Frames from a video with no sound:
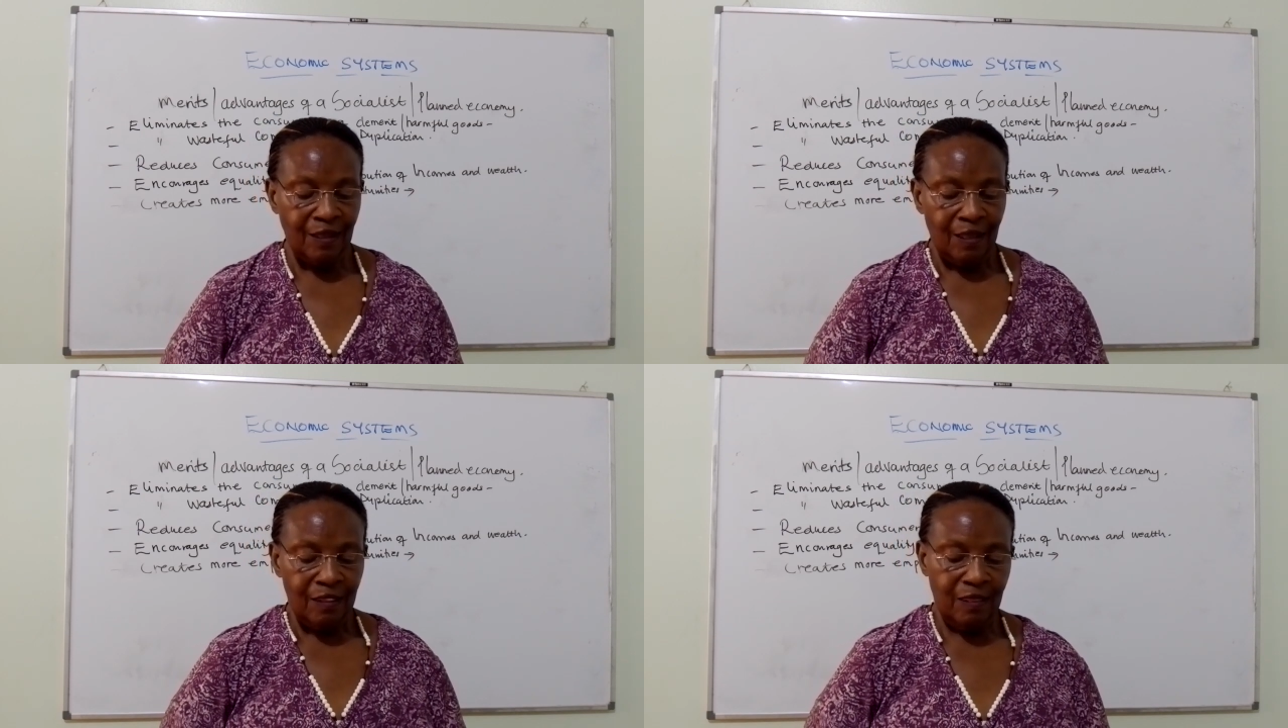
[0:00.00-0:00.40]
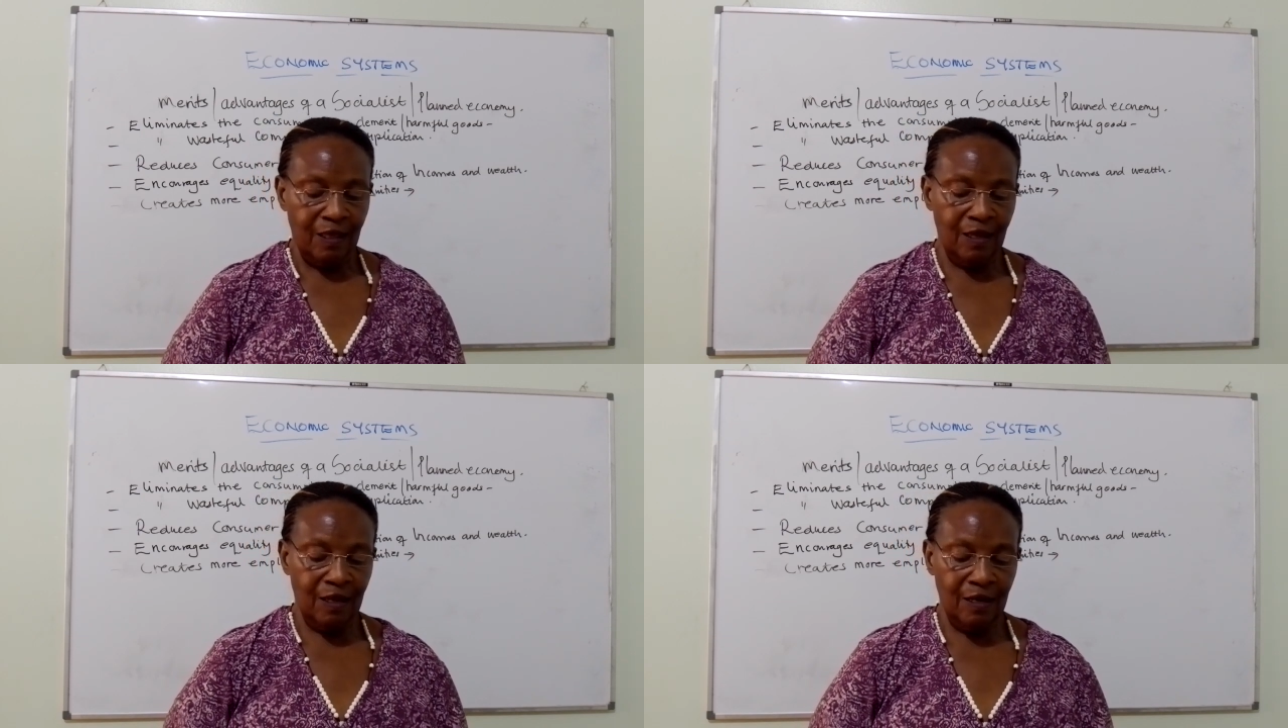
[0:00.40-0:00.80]

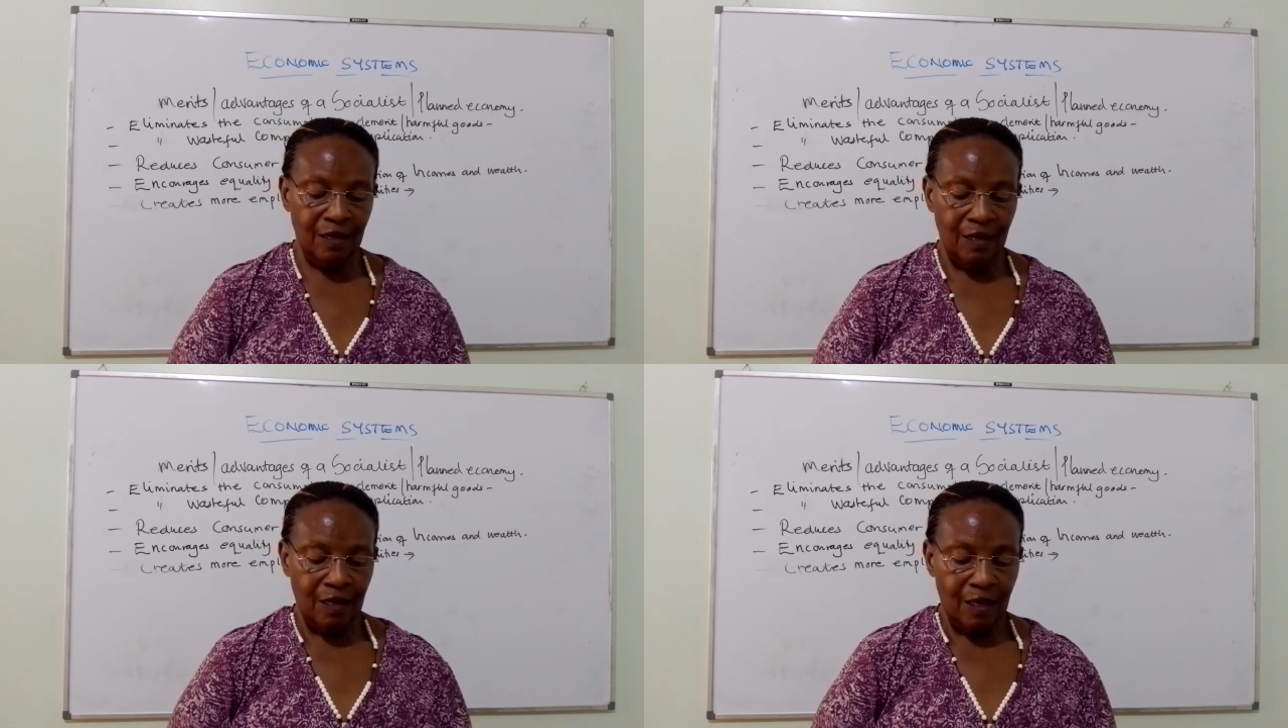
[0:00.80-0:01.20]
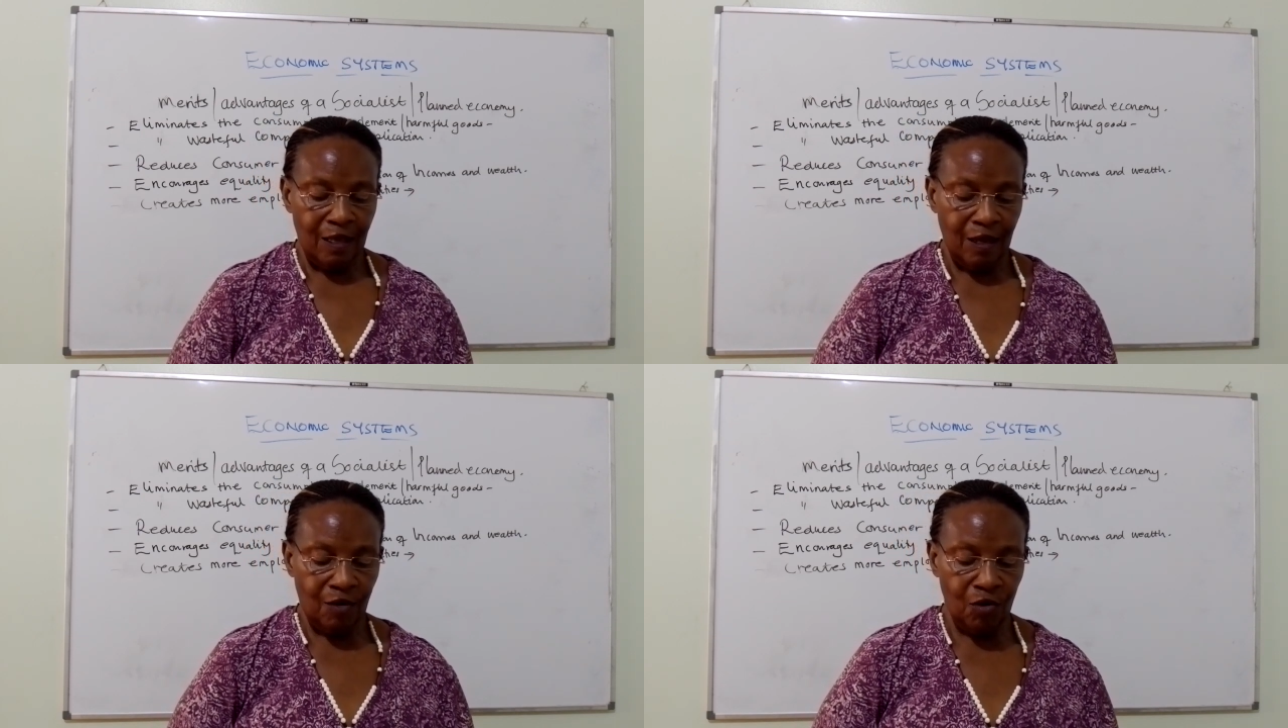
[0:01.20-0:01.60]
Then
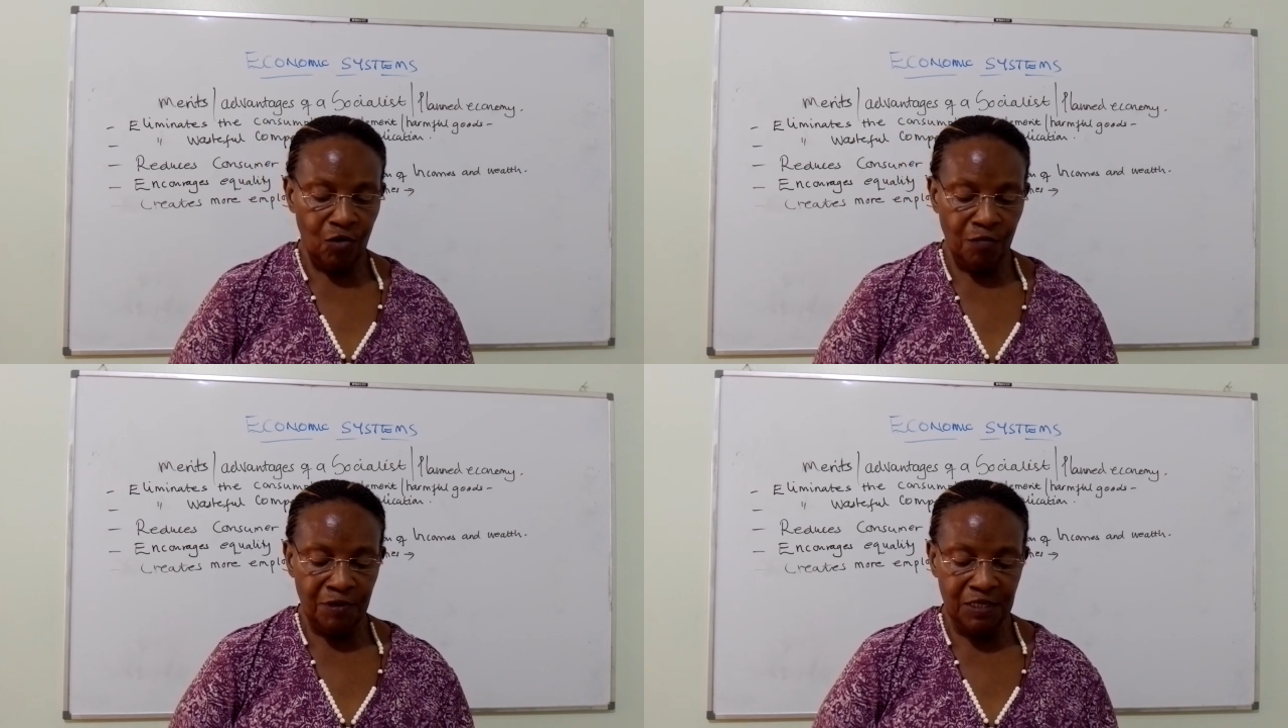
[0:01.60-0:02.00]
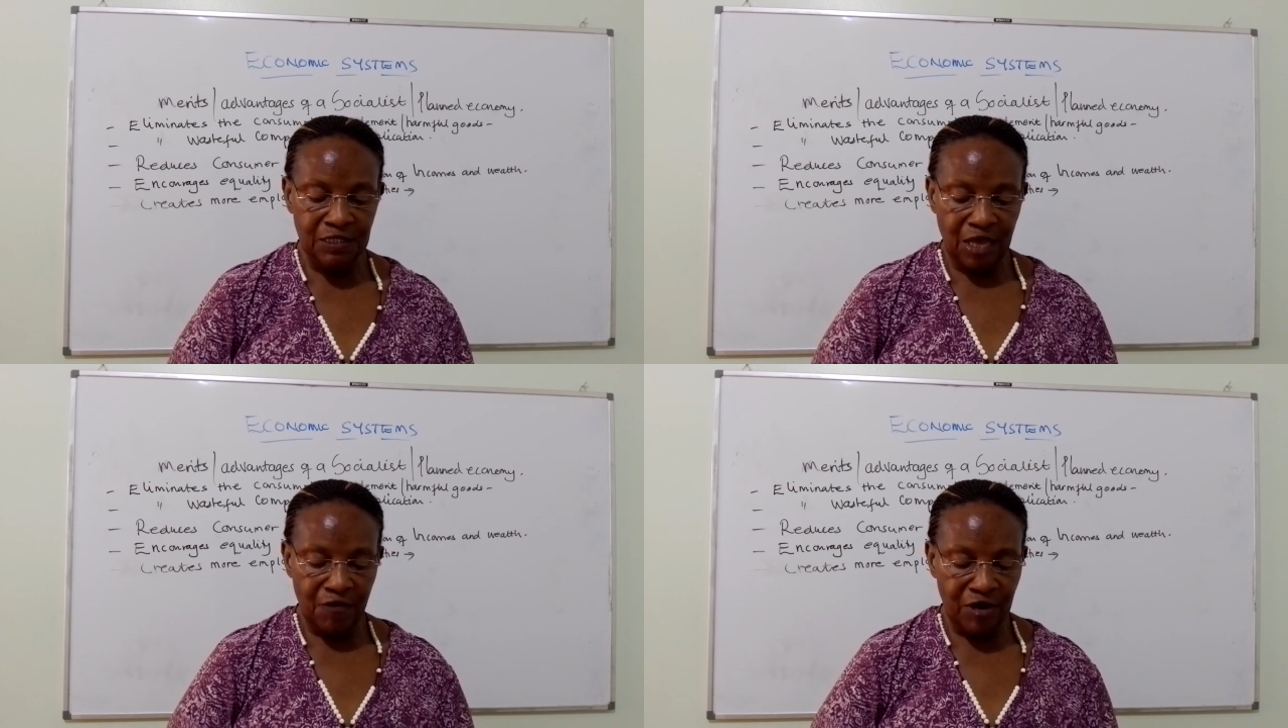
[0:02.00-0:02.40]
economies
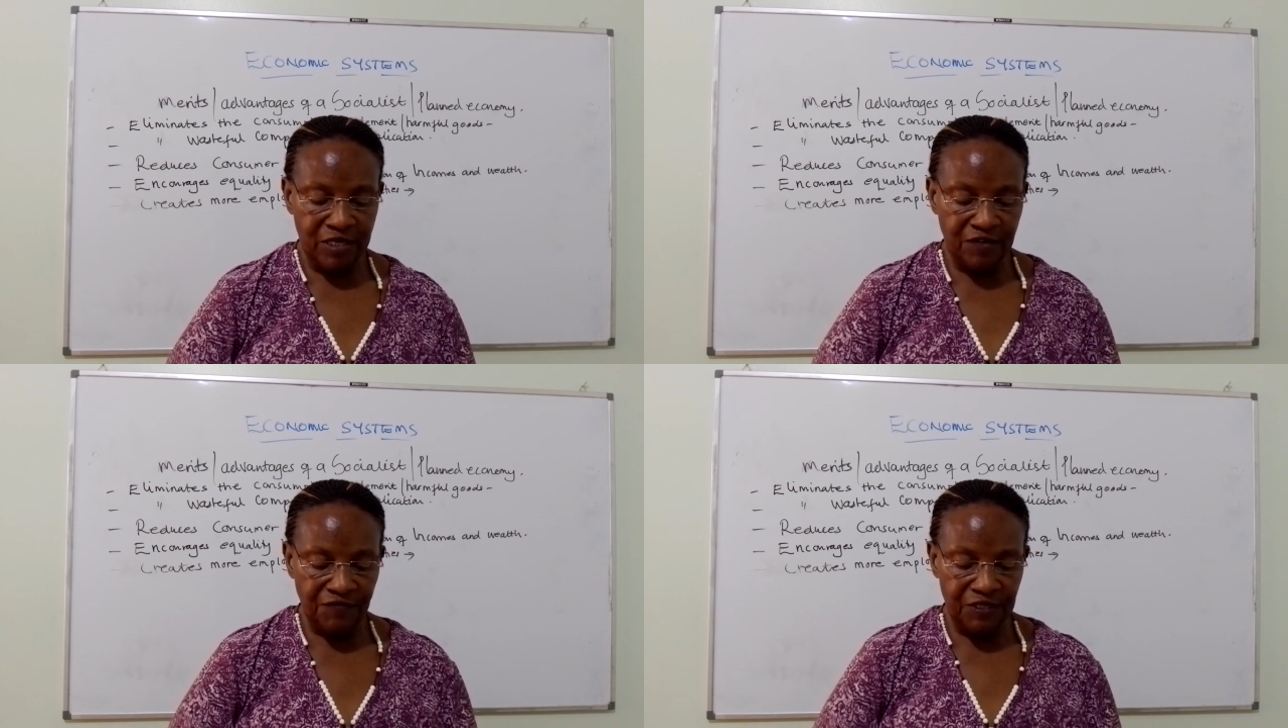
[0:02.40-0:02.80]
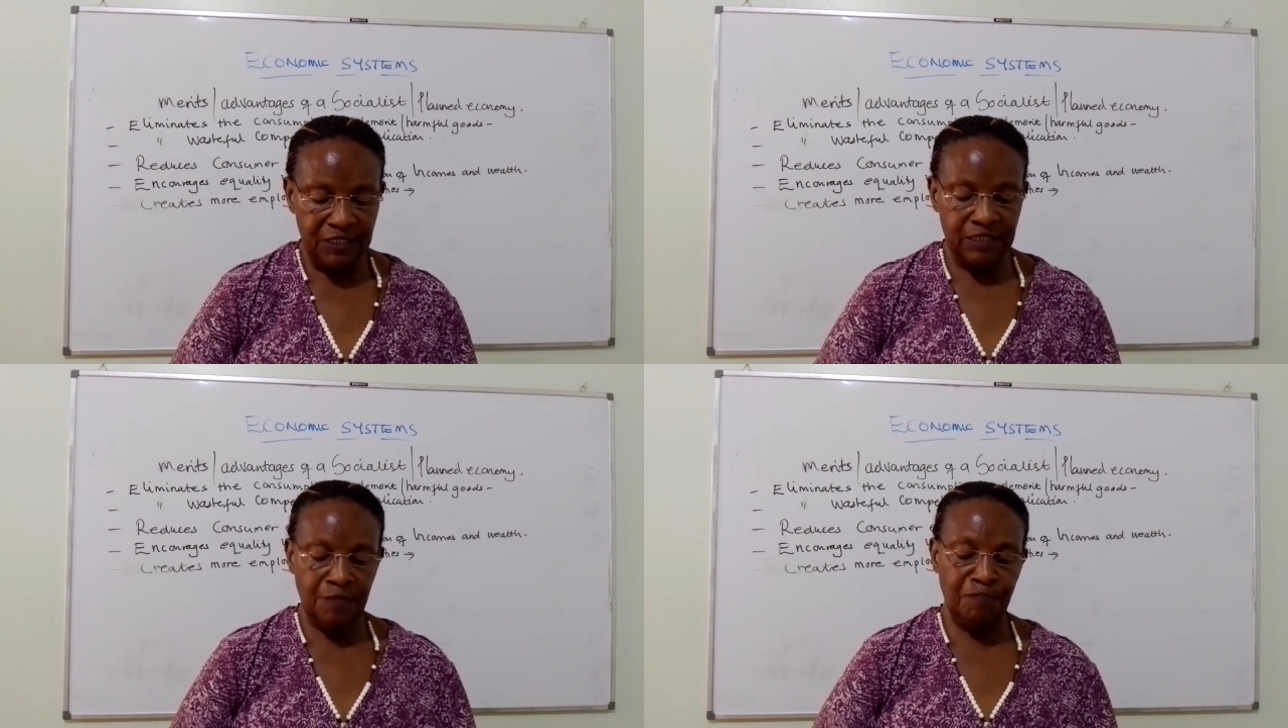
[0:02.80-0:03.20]
are relatively
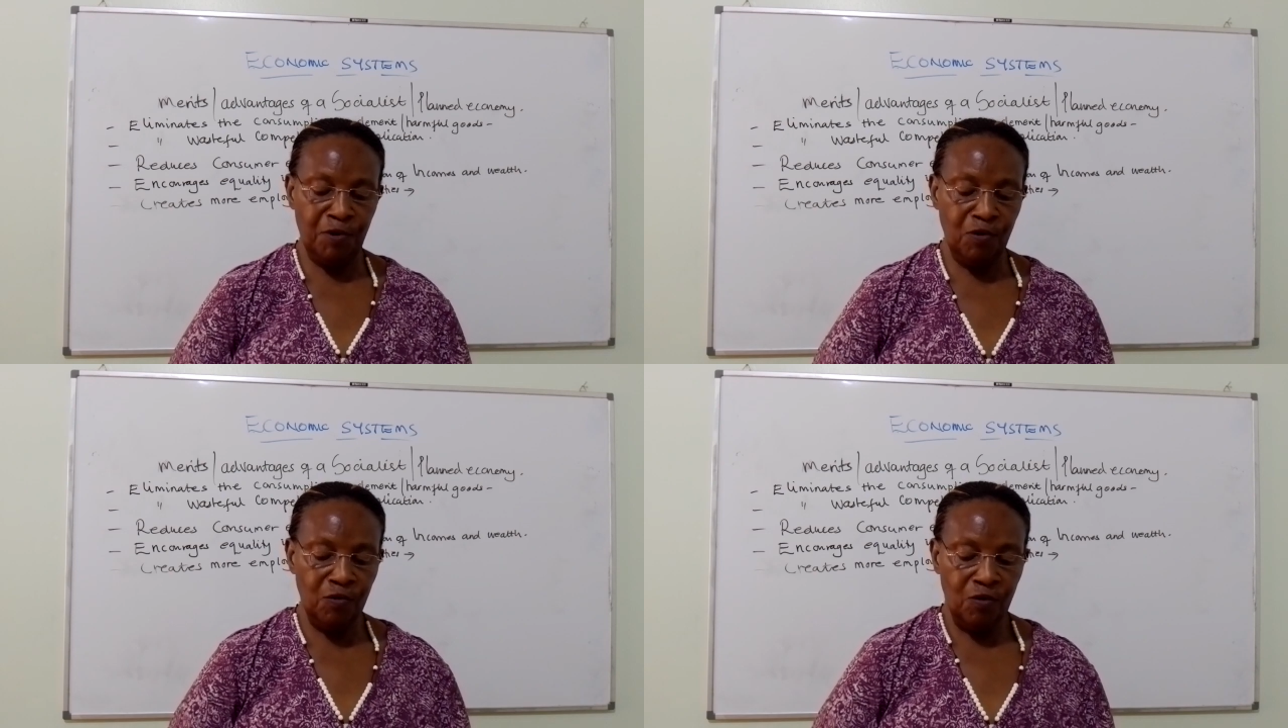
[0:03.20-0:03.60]
stable